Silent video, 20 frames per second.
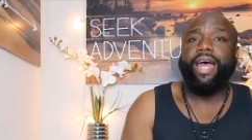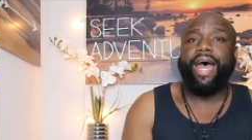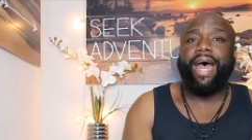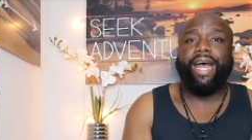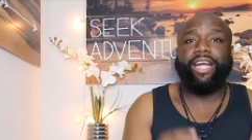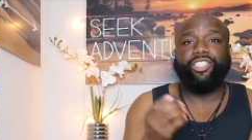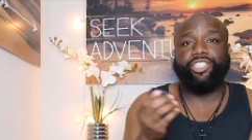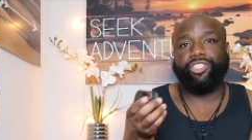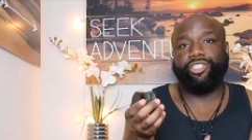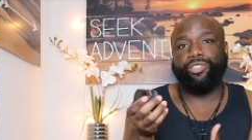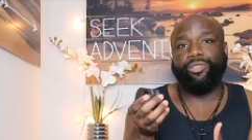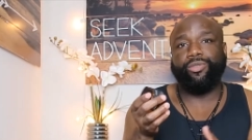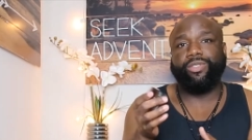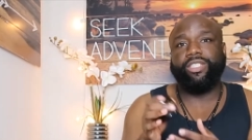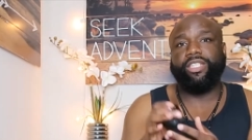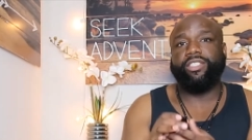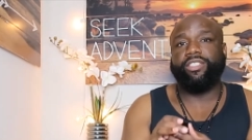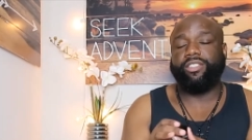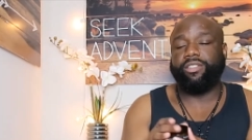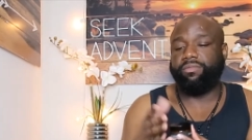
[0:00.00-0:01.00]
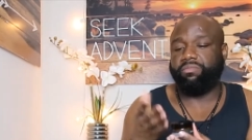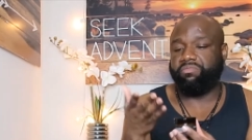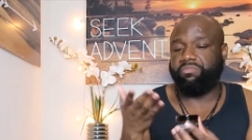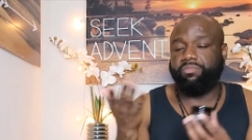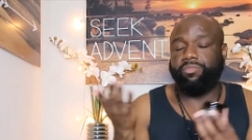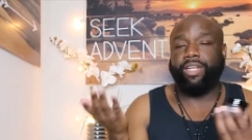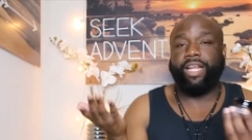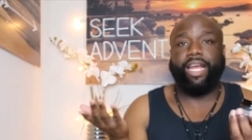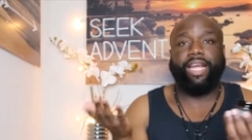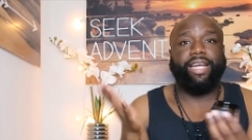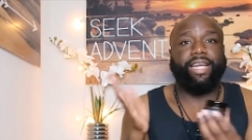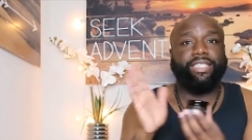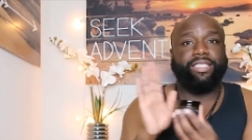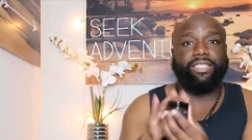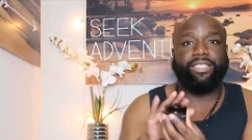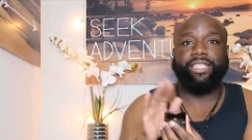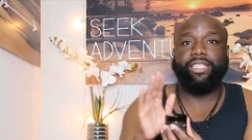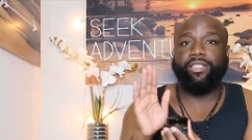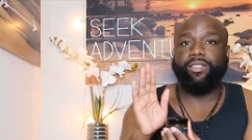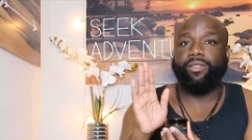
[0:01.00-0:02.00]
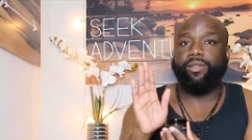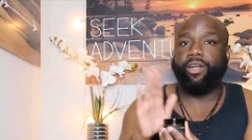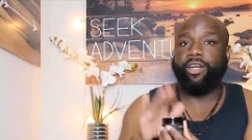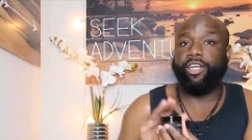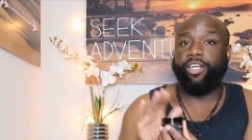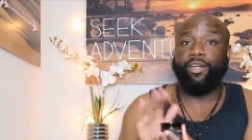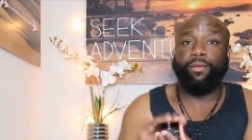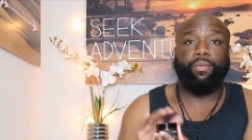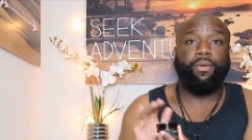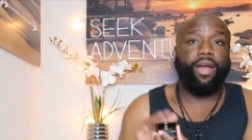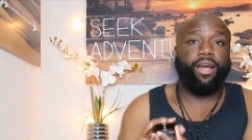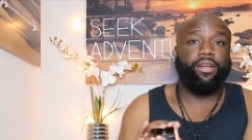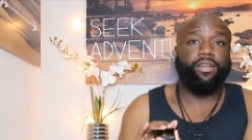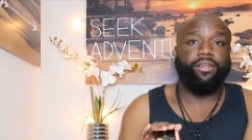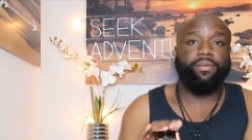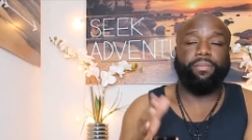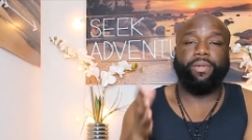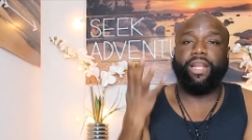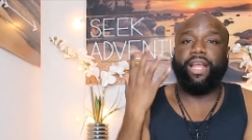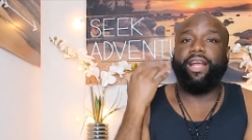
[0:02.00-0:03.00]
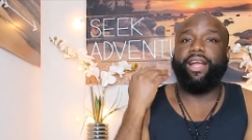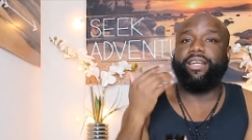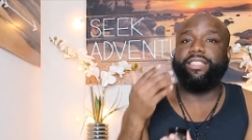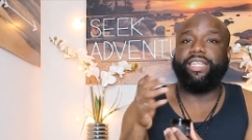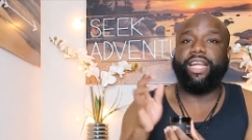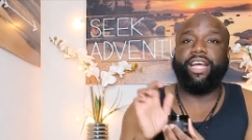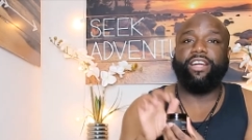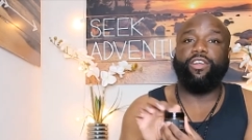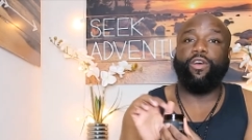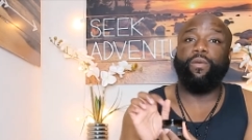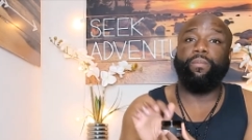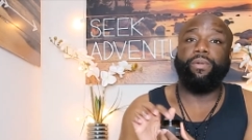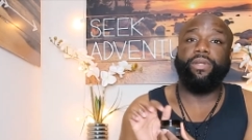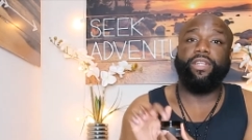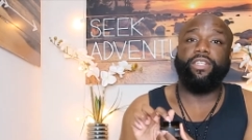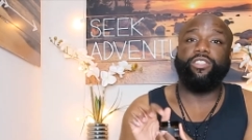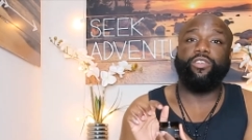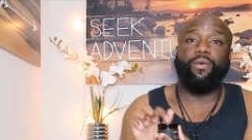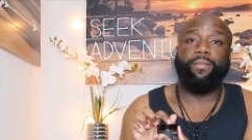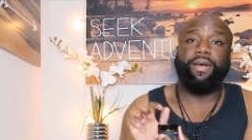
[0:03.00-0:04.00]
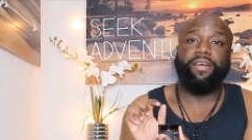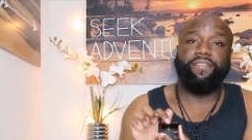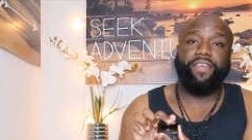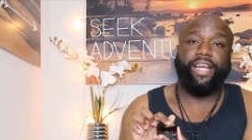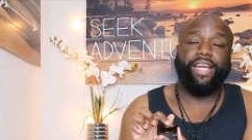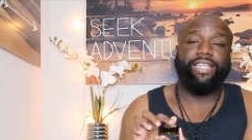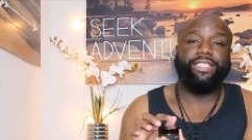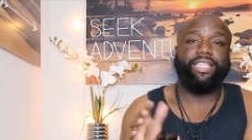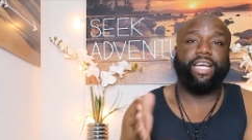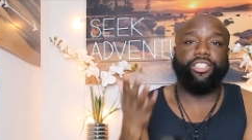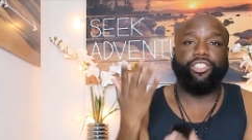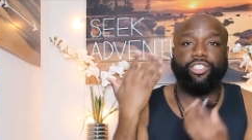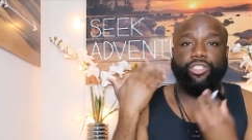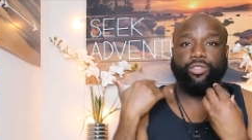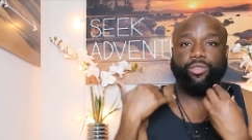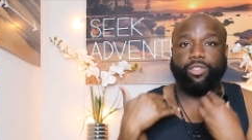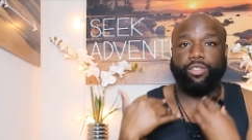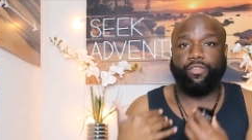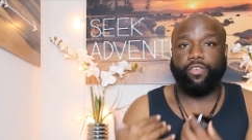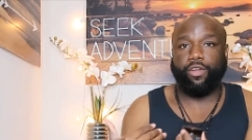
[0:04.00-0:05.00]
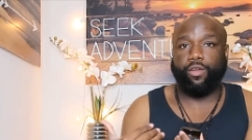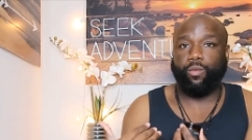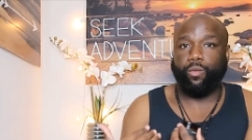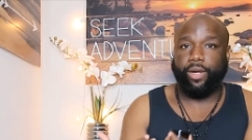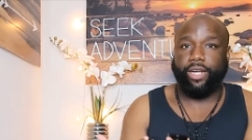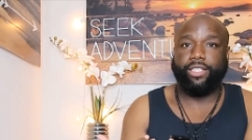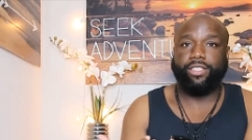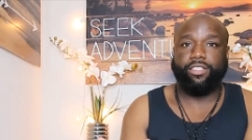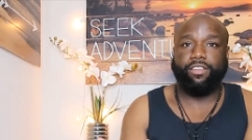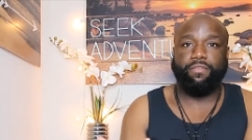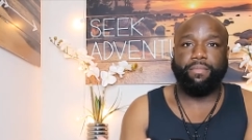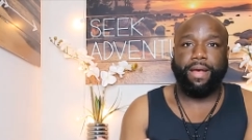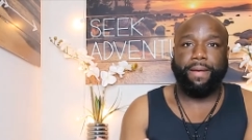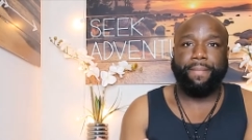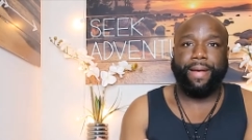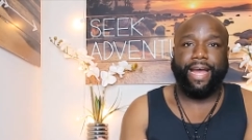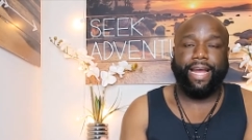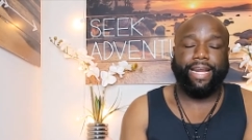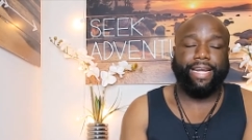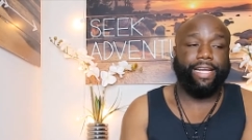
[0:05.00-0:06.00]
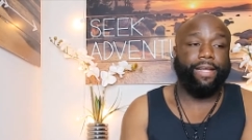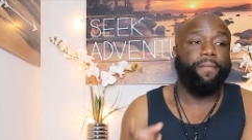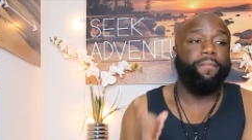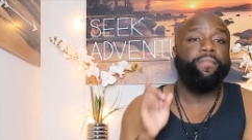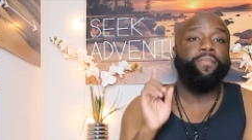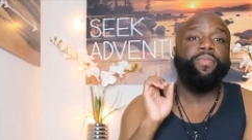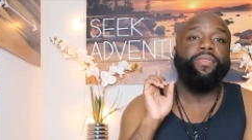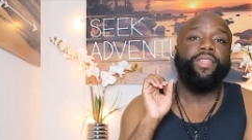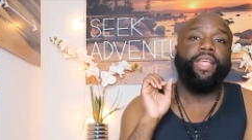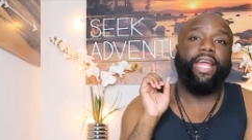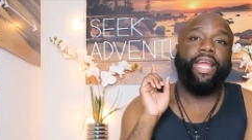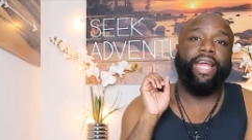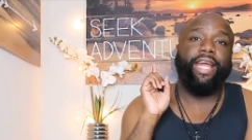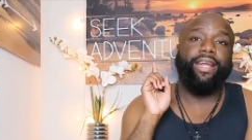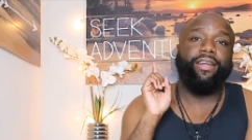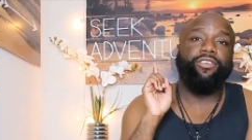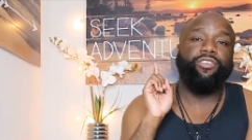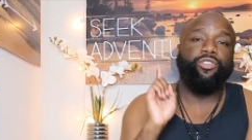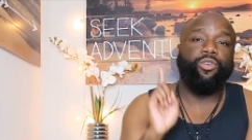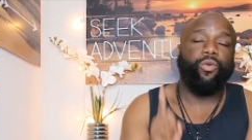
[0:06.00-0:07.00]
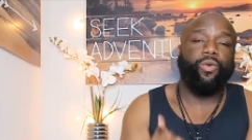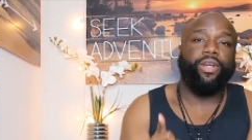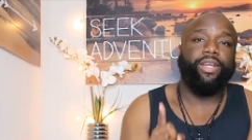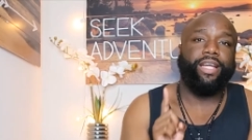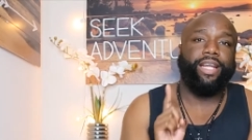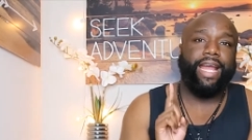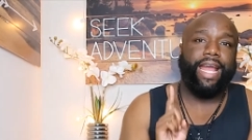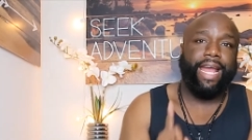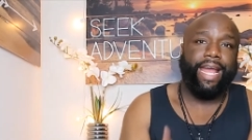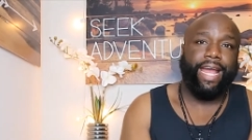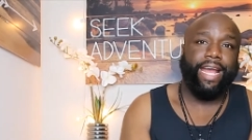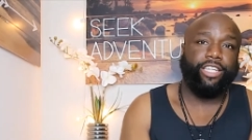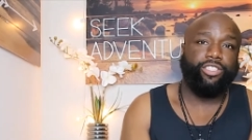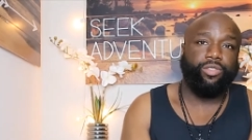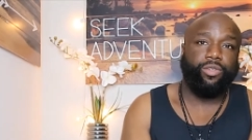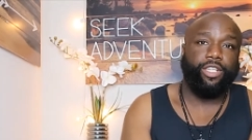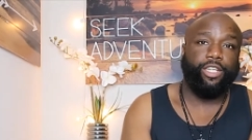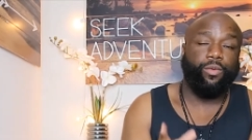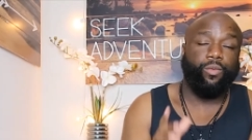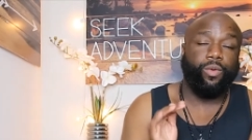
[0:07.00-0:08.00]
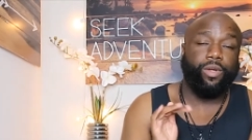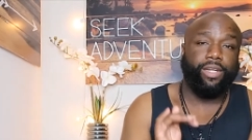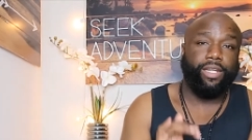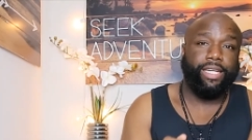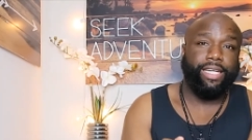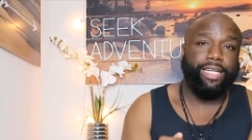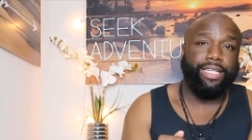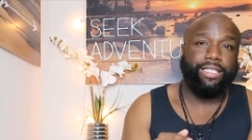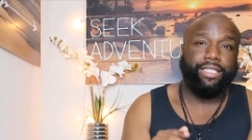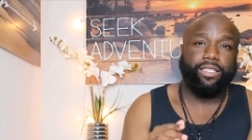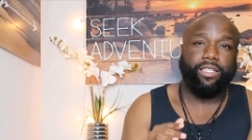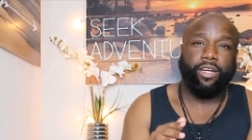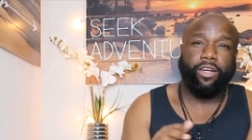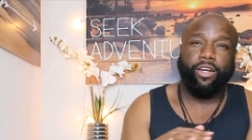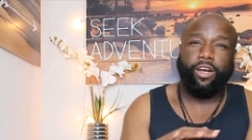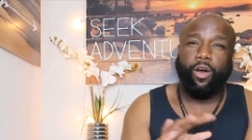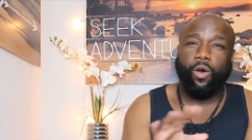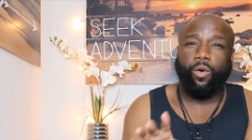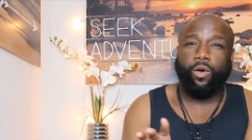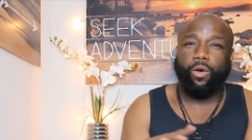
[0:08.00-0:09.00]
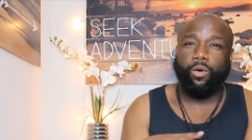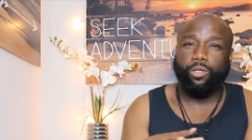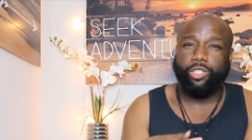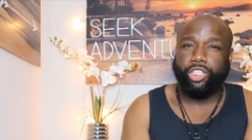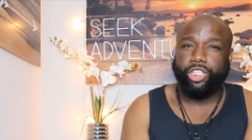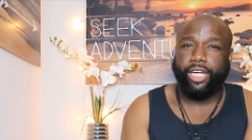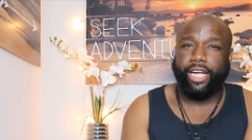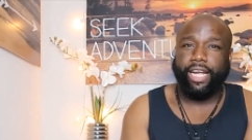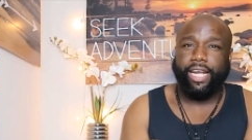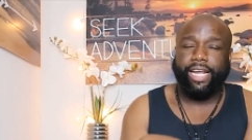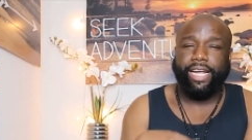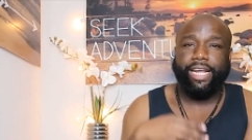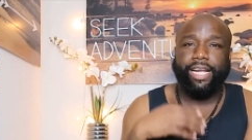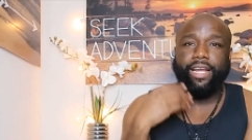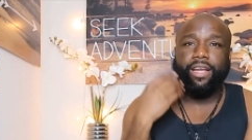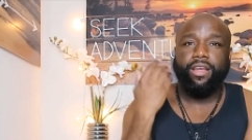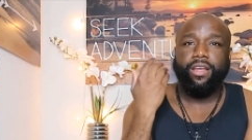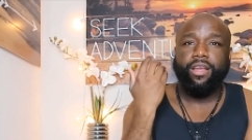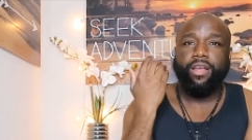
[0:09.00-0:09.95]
I just use it like it's still a good product but like i said i don't put this on my face i just use it for the rest of my body and dorion actually released a cocoa shea